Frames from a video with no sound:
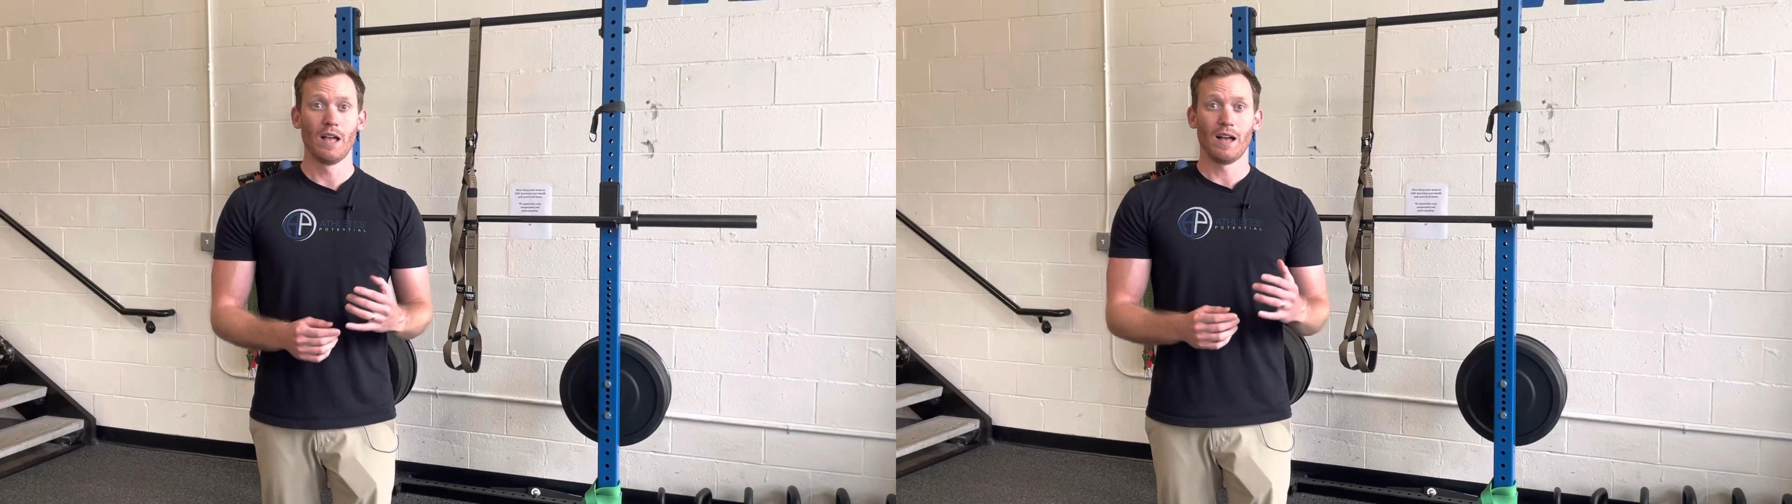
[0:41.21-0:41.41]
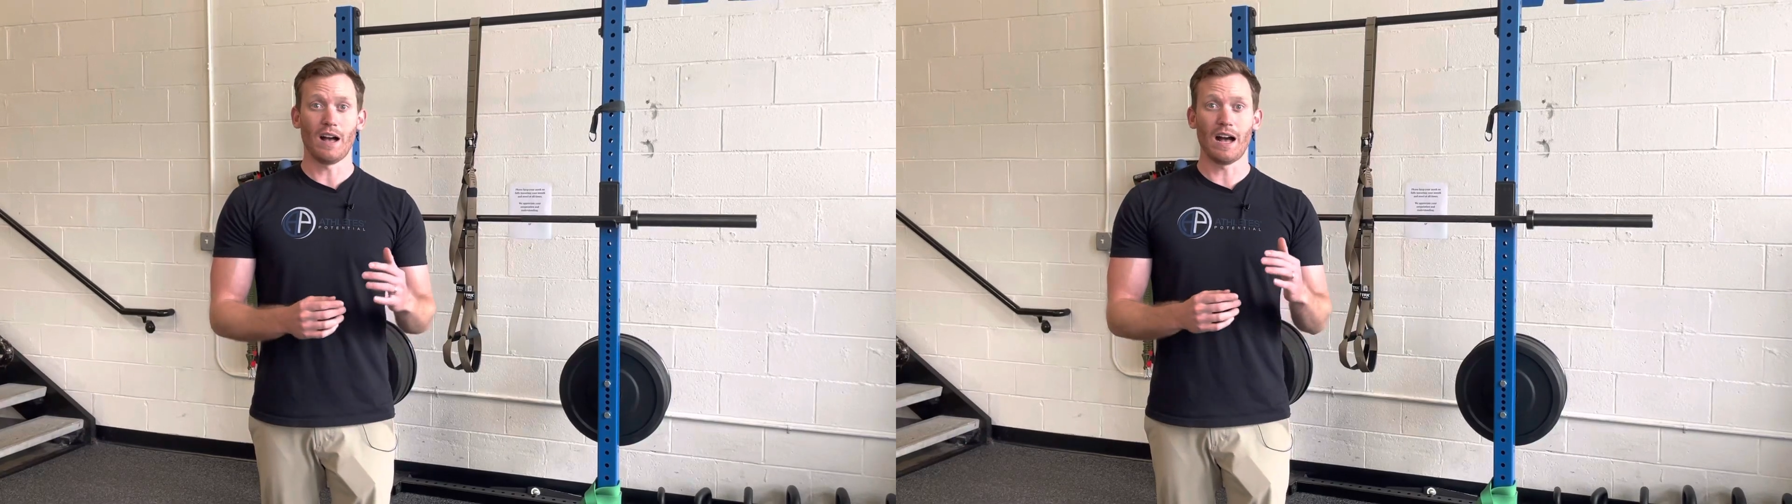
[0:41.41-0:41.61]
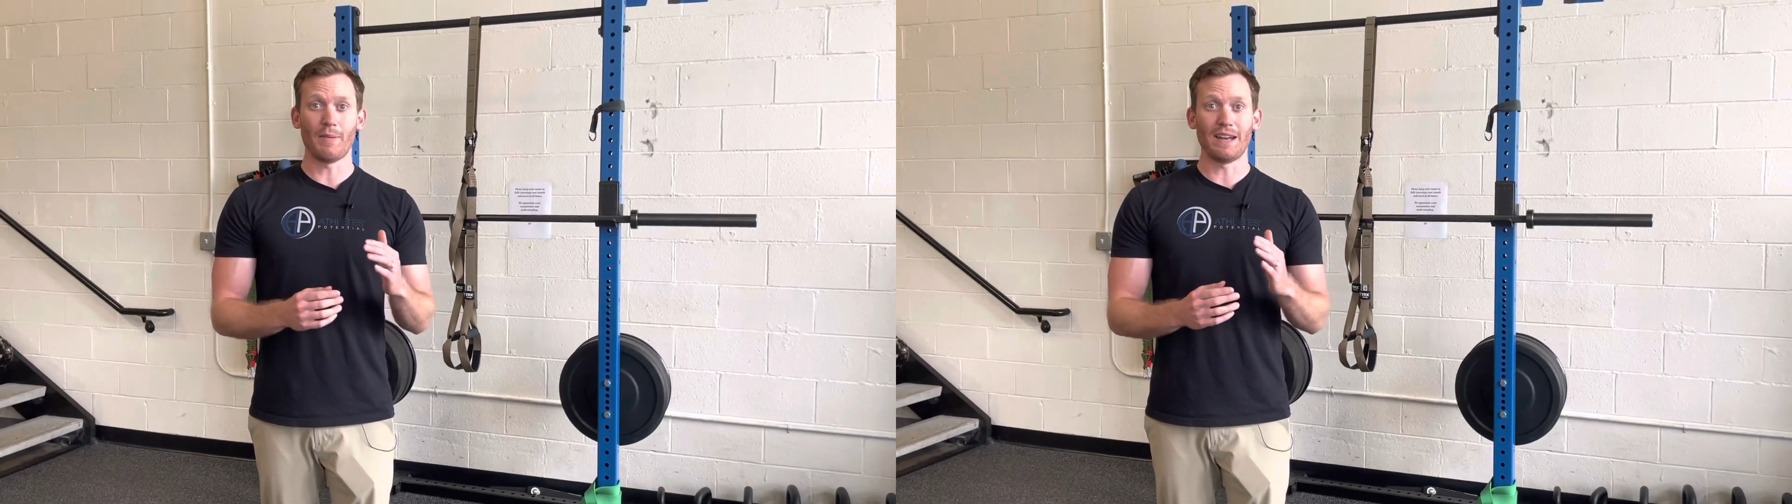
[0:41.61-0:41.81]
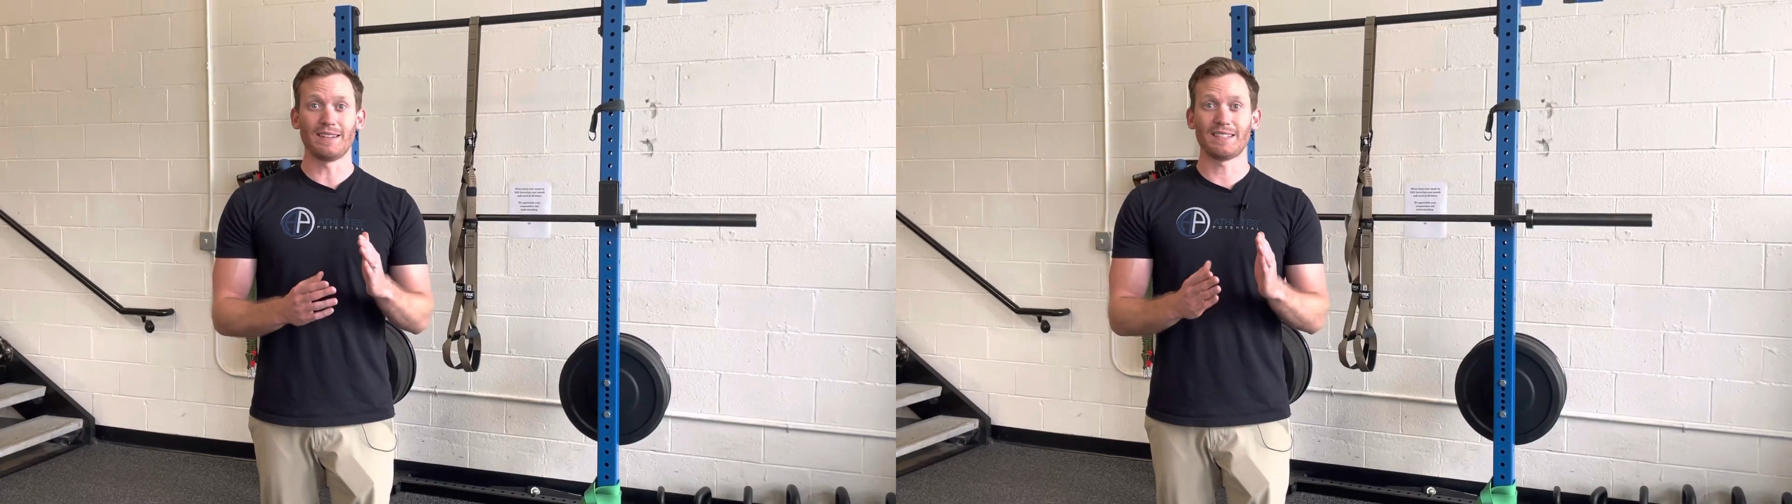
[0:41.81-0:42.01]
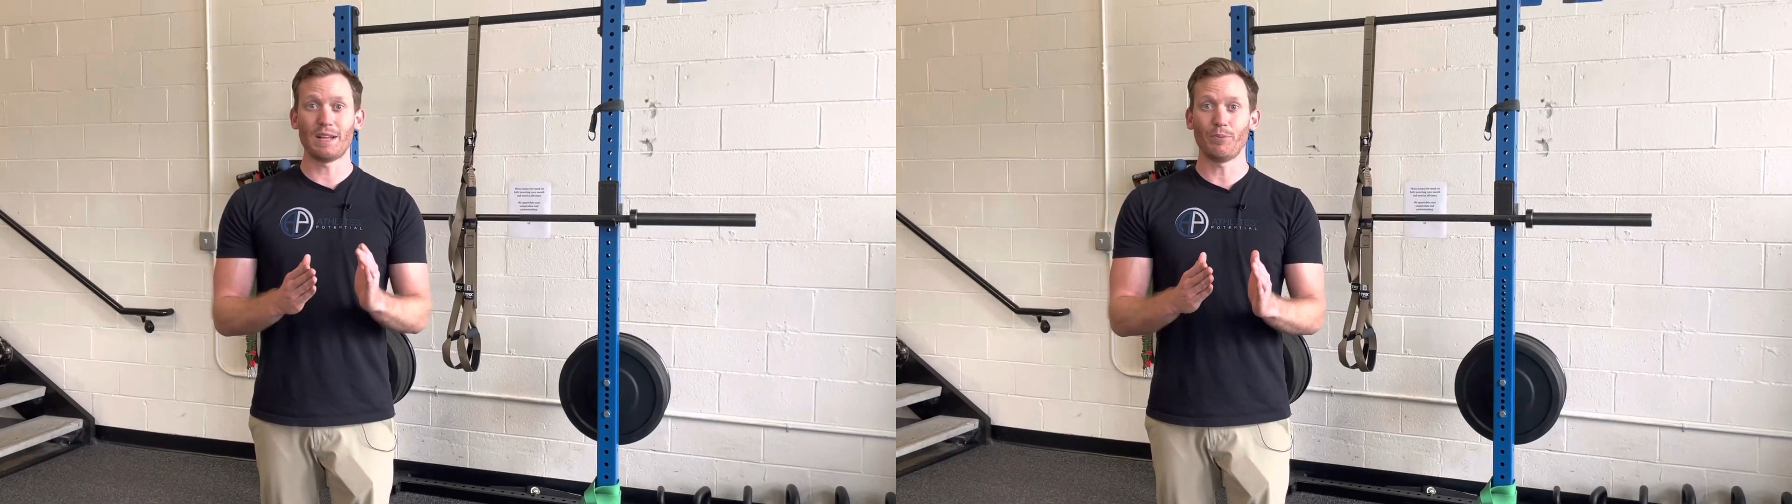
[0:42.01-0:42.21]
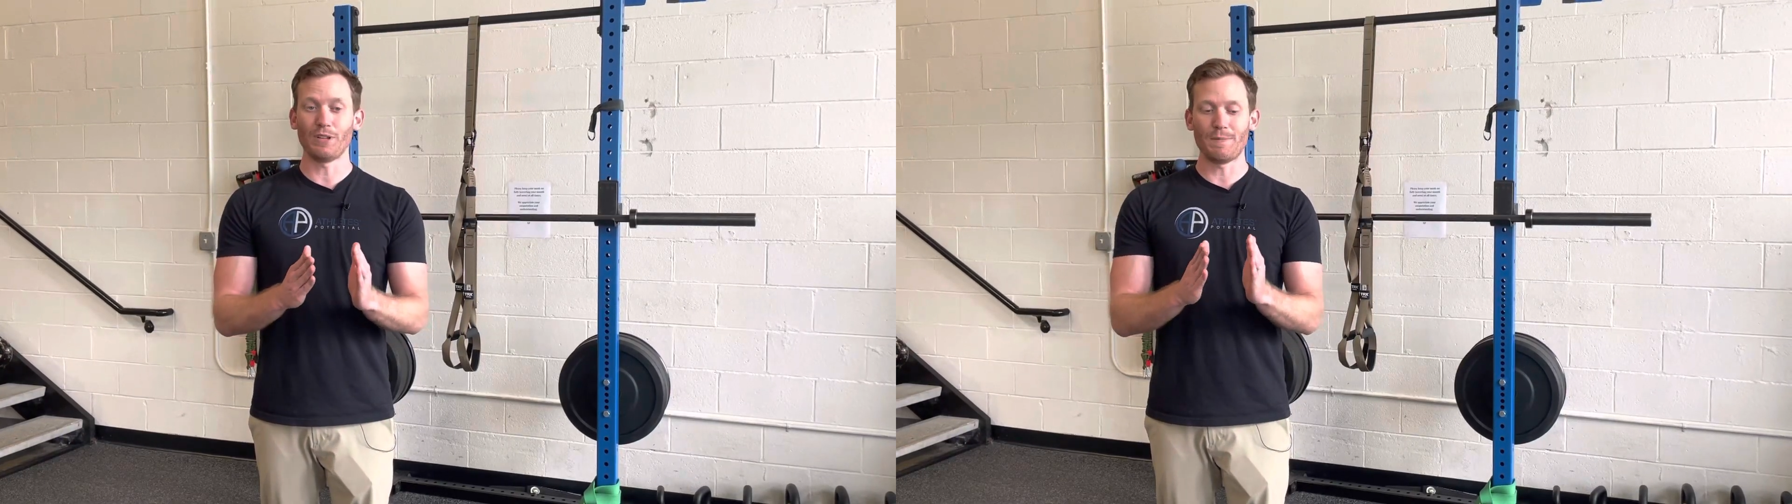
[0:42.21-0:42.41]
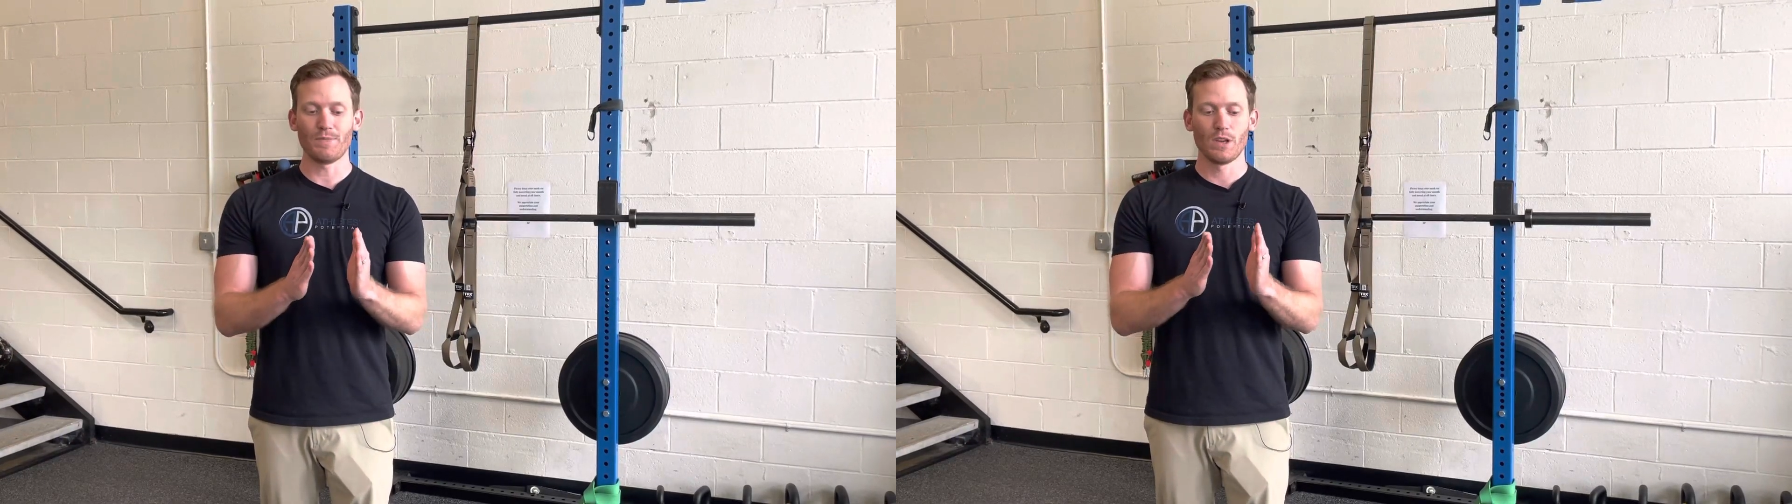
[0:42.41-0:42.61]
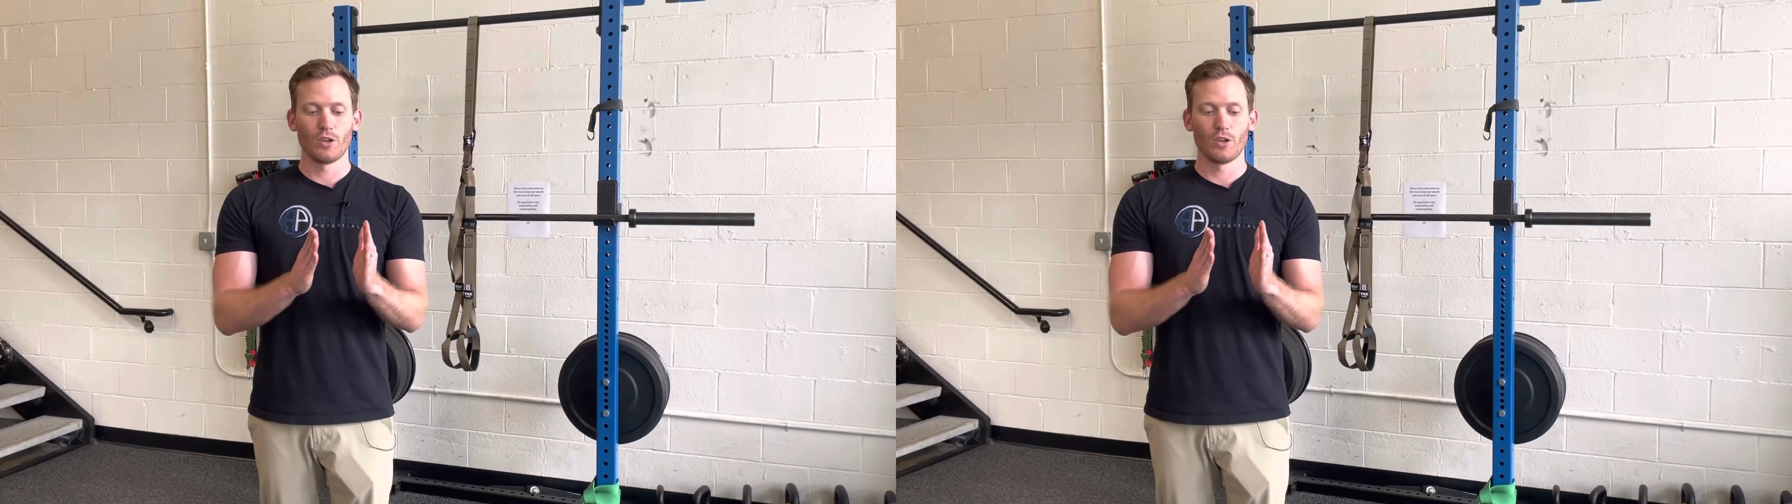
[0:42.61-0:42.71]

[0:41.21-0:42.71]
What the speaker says: and it's simply,